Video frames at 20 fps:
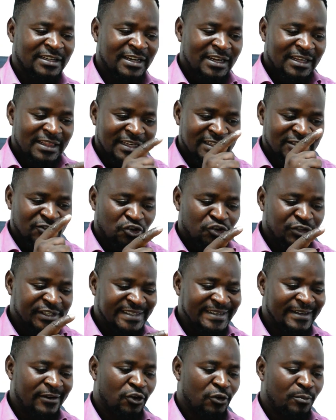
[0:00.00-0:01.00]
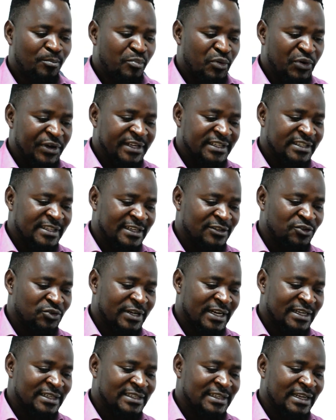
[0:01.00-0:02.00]
There is no single point that you
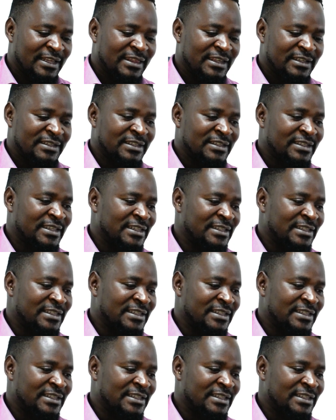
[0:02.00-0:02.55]
can say this is the